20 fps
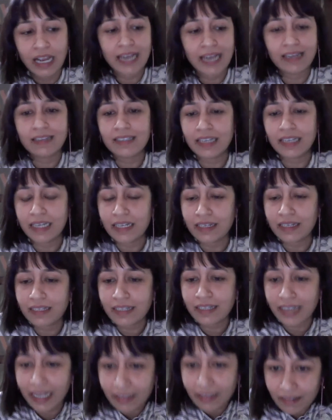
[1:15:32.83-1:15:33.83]
it is an
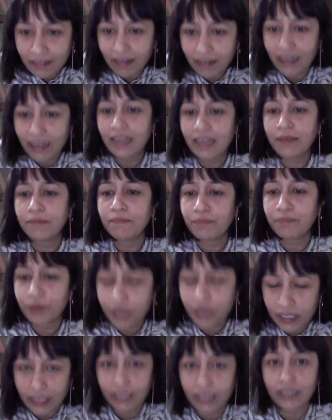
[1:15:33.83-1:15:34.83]
intensely
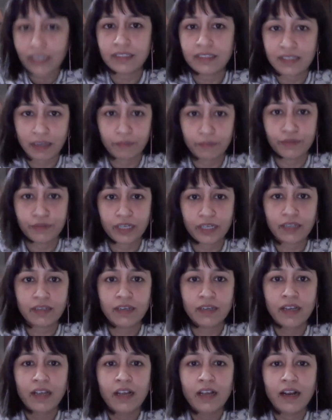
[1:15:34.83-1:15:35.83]
political
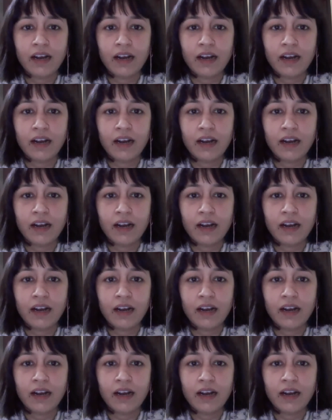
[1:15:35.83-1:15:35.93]
subject.